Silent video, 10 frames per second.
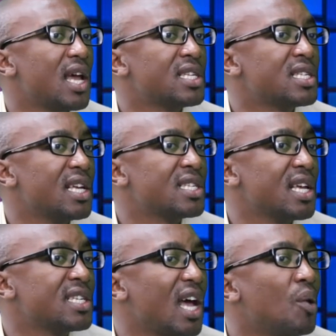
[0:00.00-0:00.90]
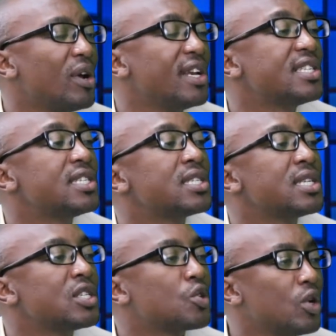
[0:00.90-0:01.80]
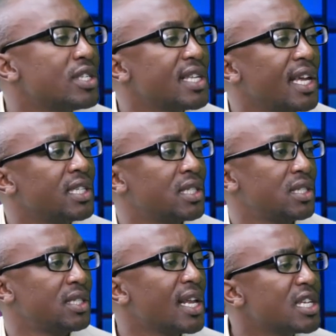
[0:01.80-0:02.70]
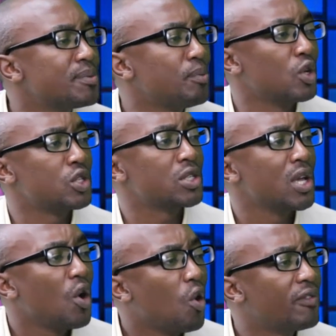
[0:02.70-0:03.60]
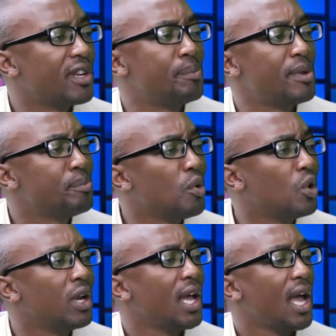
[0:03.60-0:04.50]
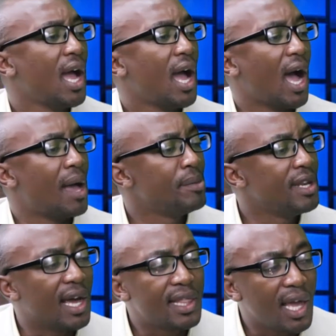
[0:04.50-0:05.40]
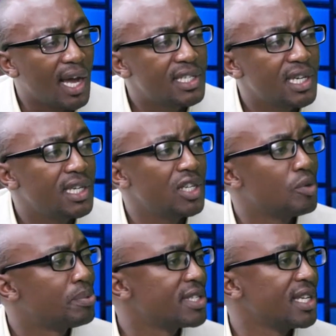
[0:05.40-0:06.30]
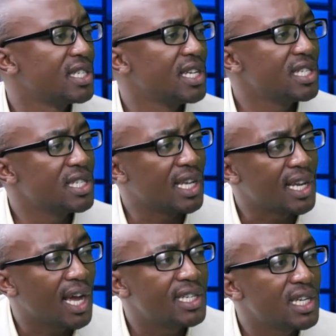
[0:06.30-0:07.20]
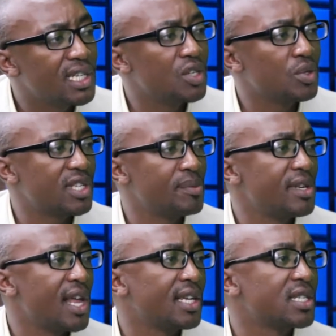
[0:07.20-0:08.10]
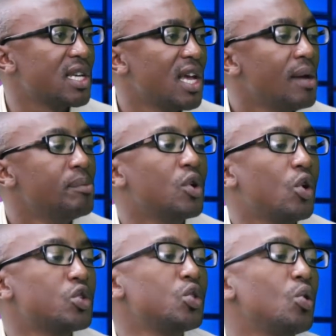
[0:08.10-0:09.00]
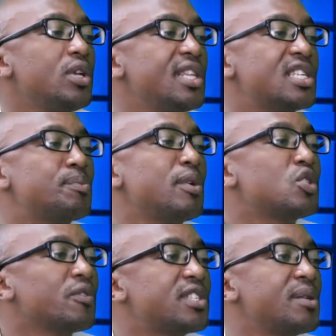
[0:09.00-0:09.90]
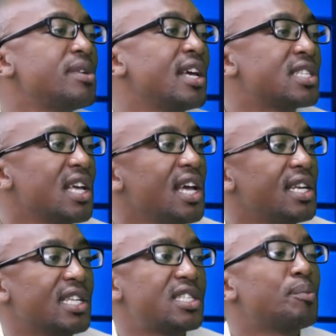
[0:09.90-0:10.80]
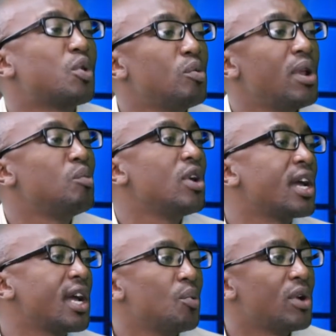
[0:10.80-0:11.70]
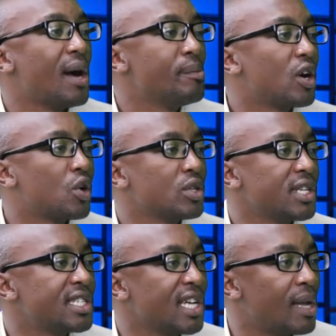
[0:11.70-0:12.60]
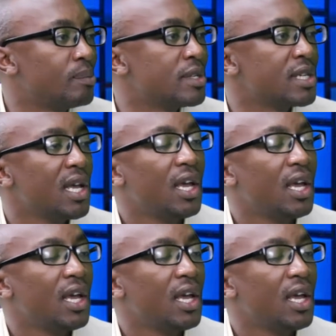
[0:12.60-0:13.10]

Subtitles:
awareness is concerned, the response of the people, I mean, are they attending your presentations? Are they attending your seminars? Because in the space of seminars, that's the problem you come across at times.